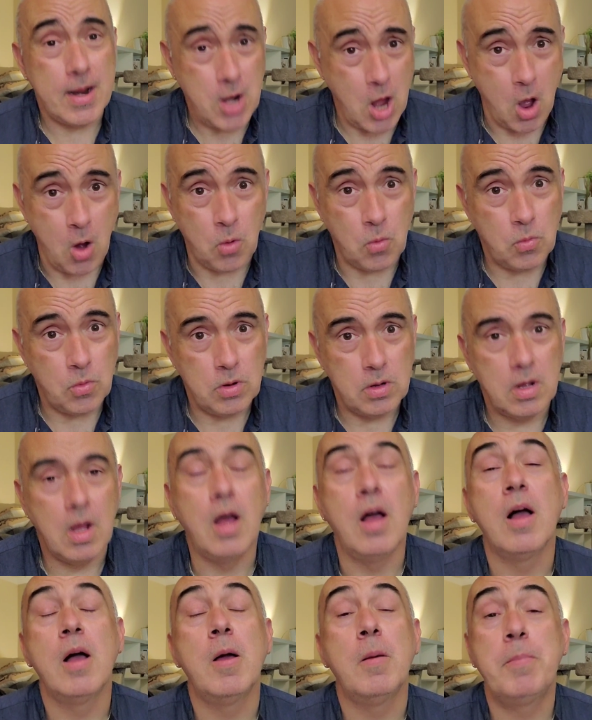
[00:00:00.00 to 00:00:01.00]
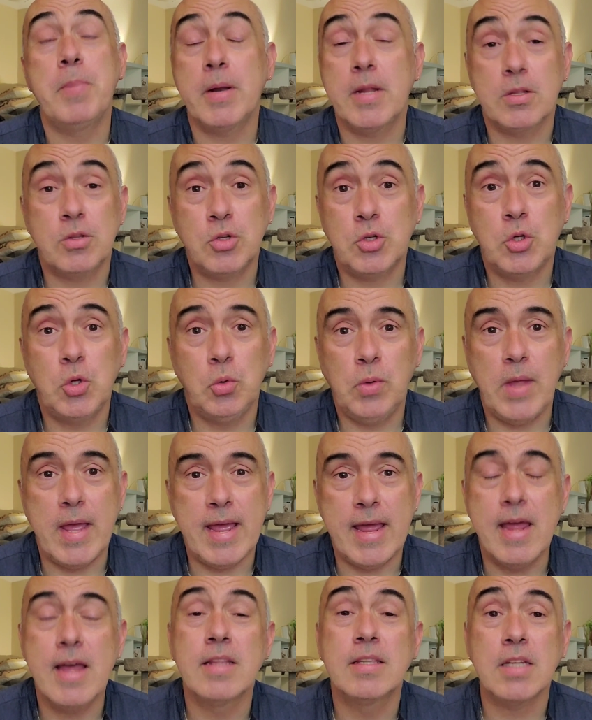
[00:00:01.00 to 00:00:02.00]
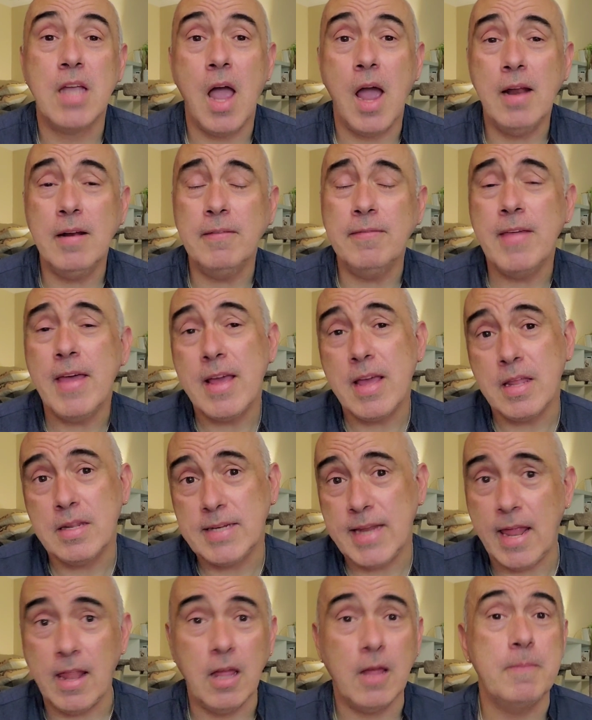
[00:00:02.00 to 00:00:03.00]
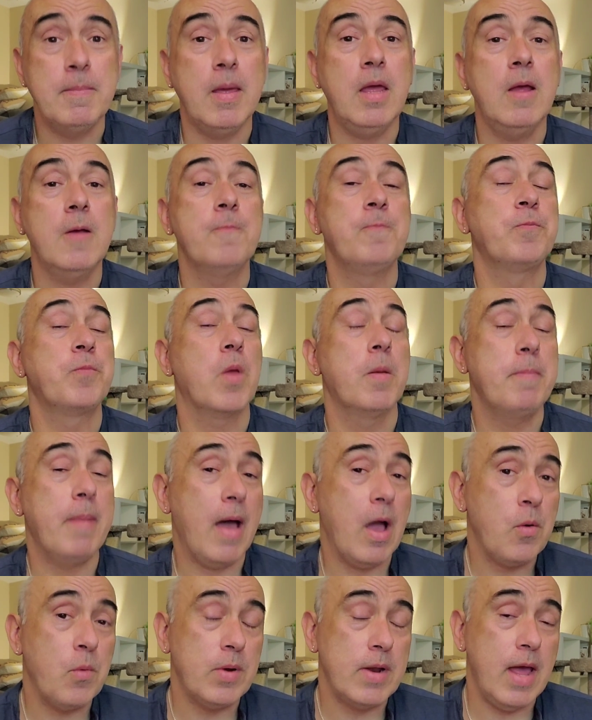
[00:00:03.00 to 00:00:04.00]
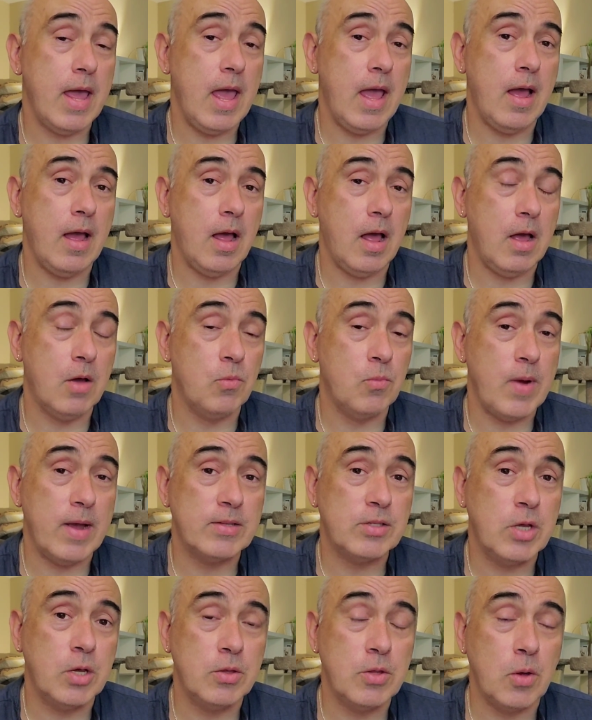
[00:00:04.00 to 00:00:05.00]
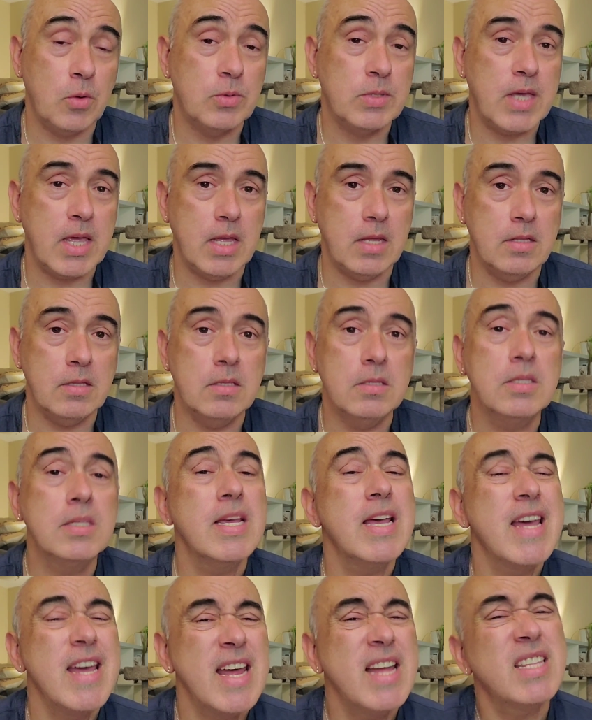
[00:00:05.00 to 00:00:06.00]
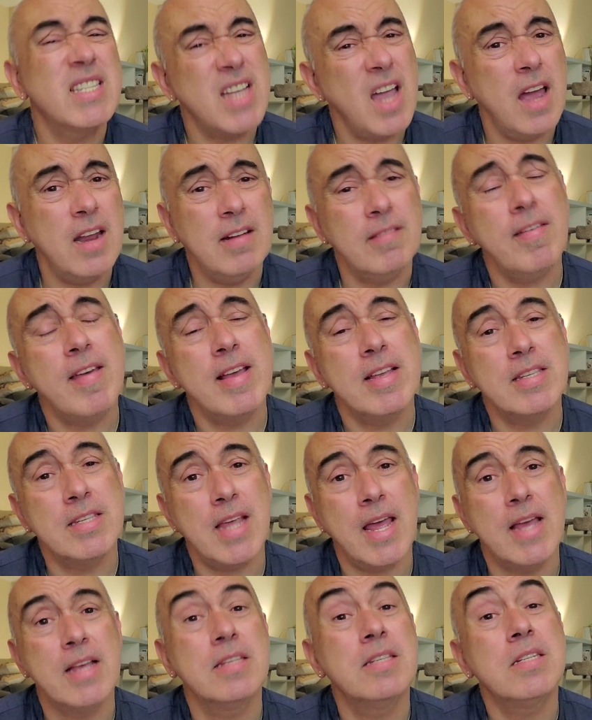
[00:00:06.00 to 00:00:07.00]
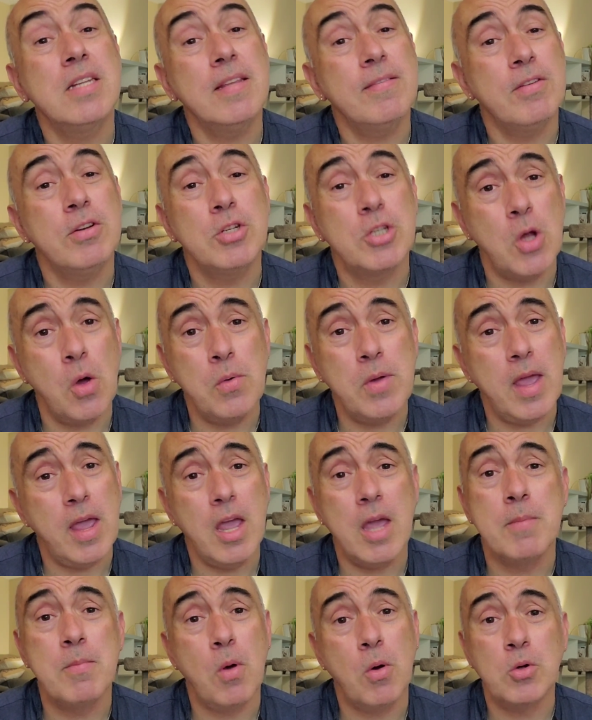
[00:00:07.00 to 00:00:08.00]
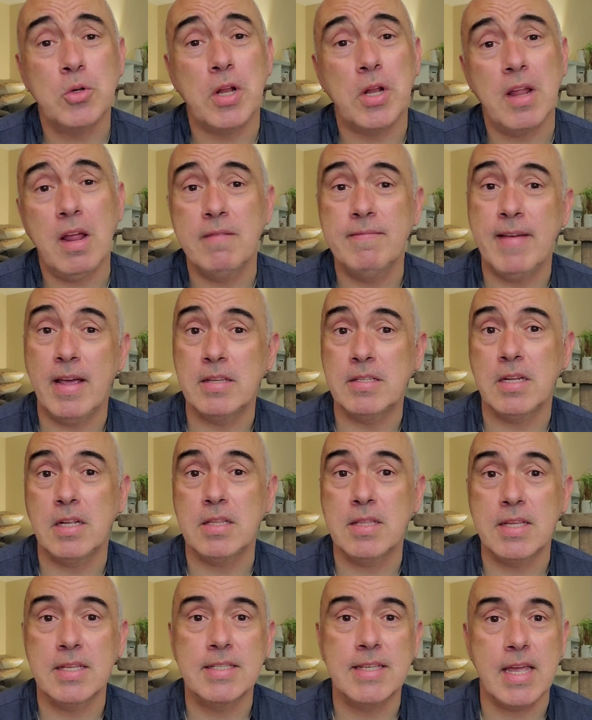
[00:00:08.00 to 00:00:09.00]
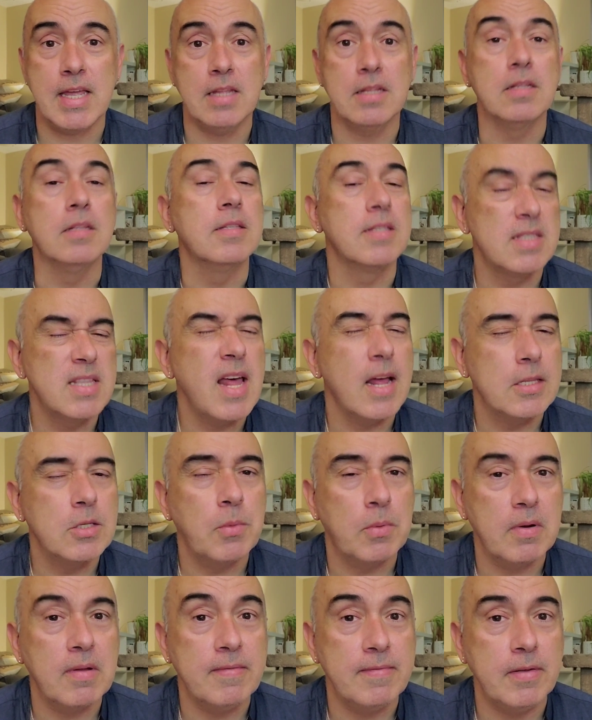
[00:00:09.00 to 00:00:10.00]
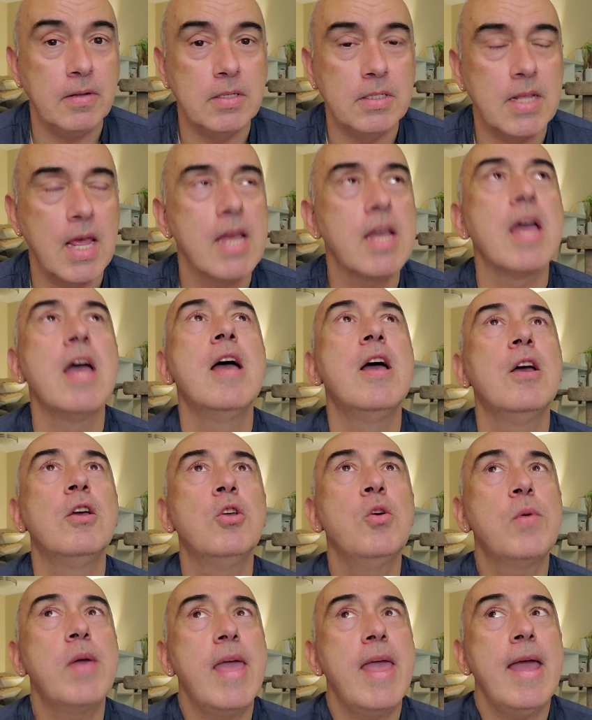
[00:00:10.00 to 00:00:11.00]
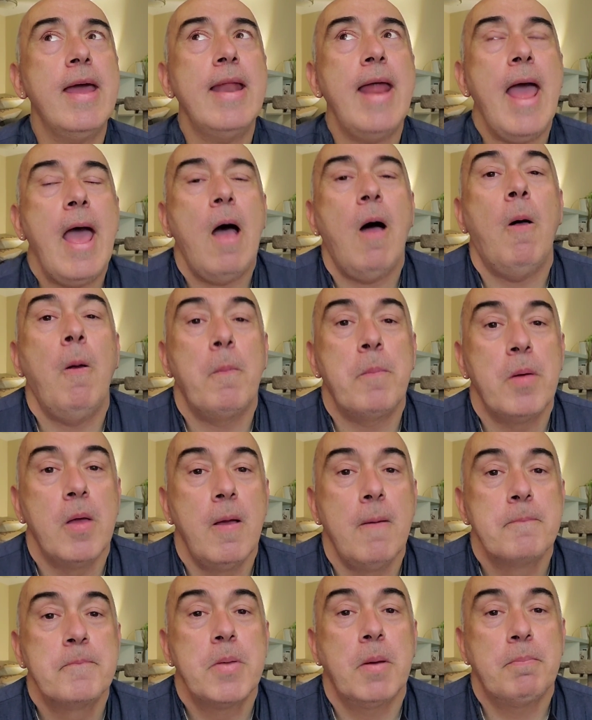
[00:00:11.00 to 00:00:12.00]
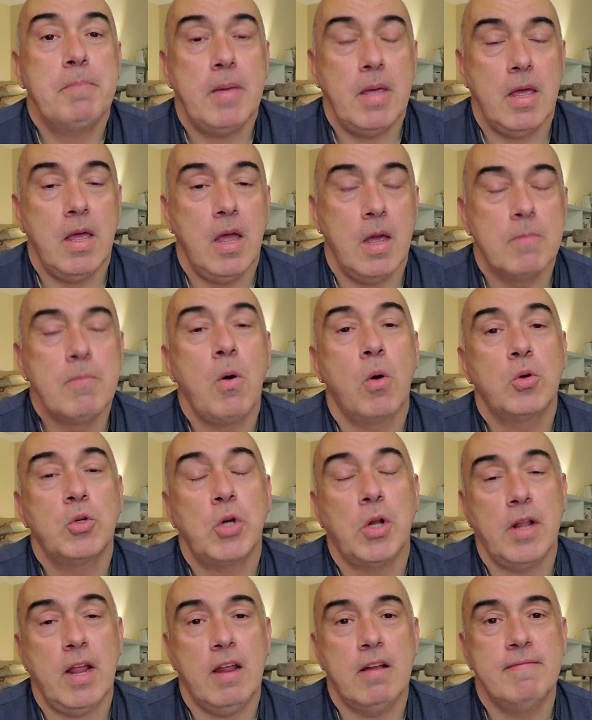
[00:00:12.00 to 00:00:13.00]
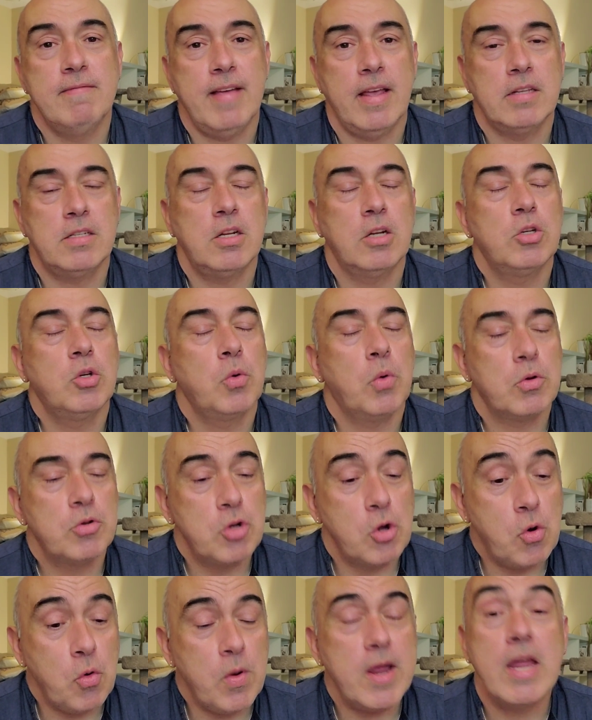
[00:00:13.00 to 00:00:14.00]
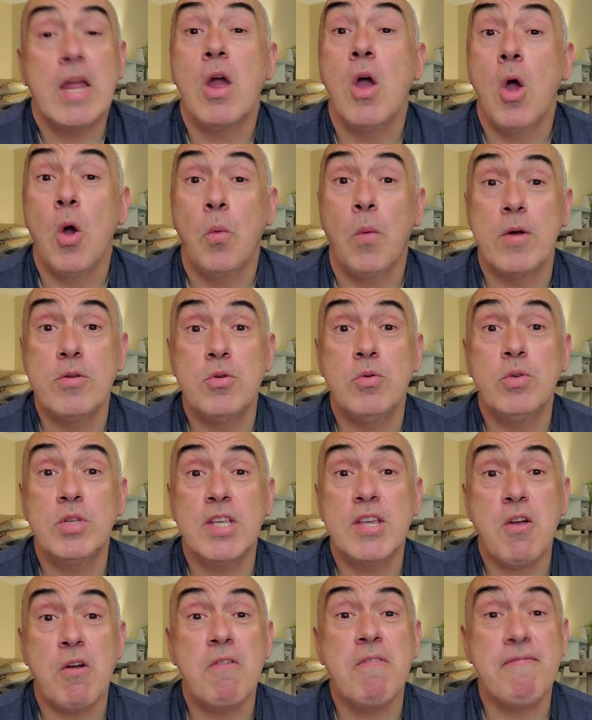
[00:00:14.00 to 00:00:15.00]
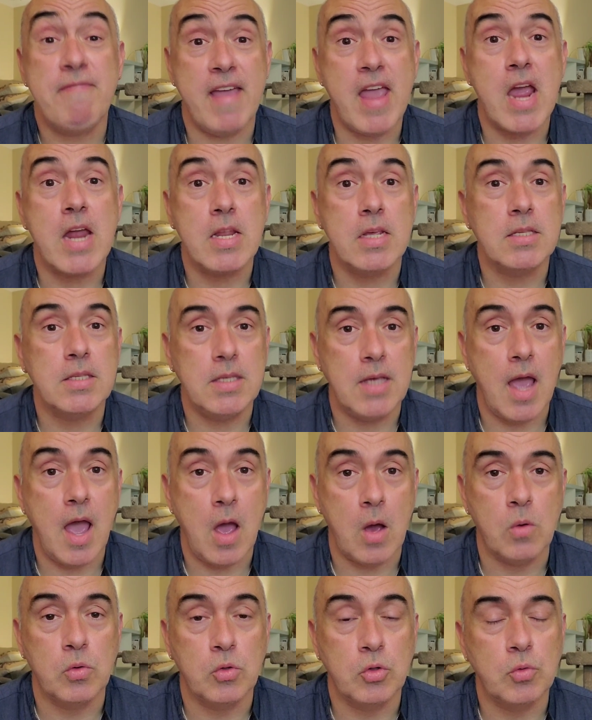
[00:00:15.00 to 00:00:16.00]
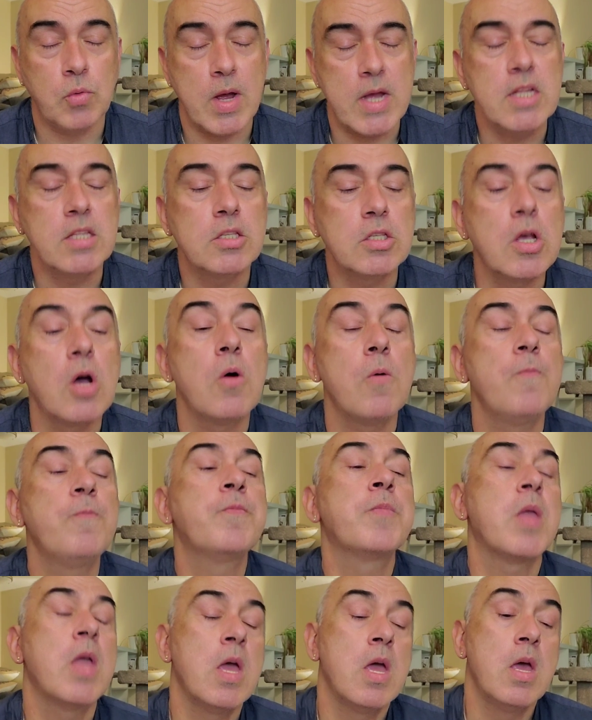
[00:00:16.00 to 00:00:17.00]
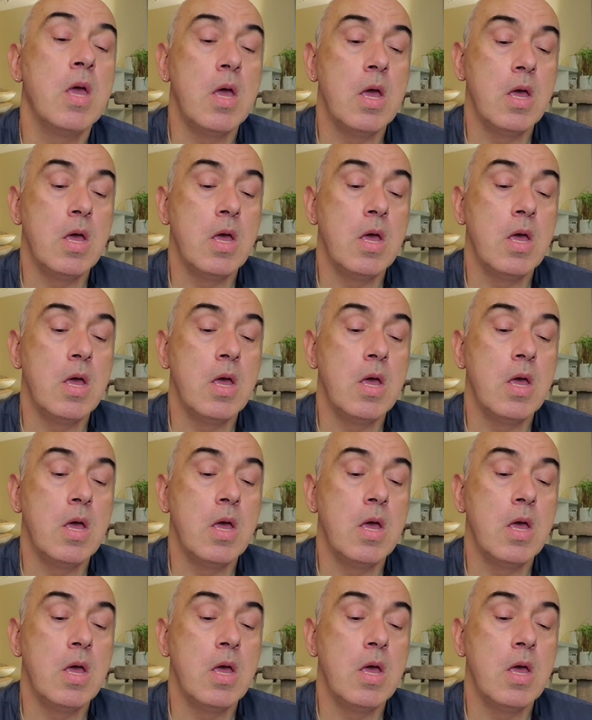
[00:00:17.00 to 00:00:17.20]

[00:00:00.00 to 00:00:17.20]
And I know, but it's too late. It's kind of like telling me back when I rescued those kittens, it's kind of like saying, Stephen, don't get emotionally invested in these kittens. That's what it feels like. You can't help but be emotionally invested to a degree when you see your fantasy house, right? So